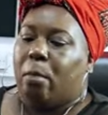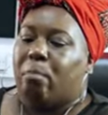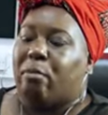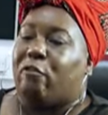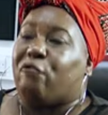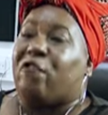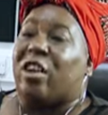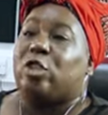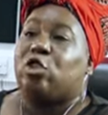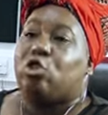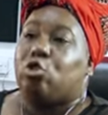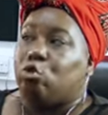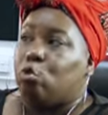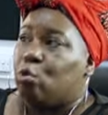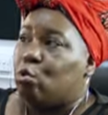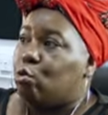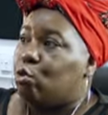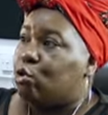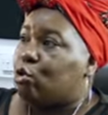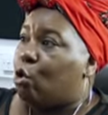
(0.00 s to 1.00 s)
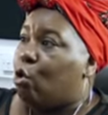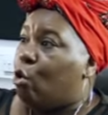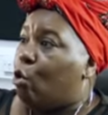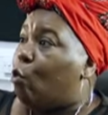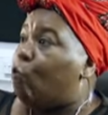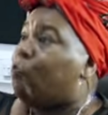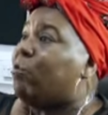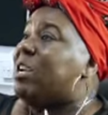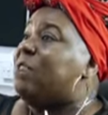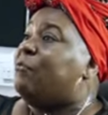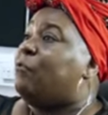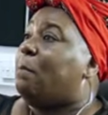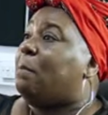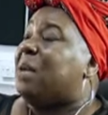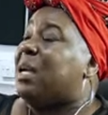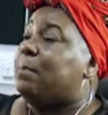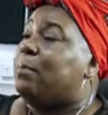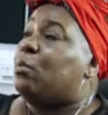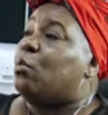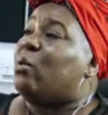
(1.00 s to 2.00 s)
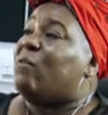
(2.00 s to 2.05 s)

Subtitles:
professionals or even people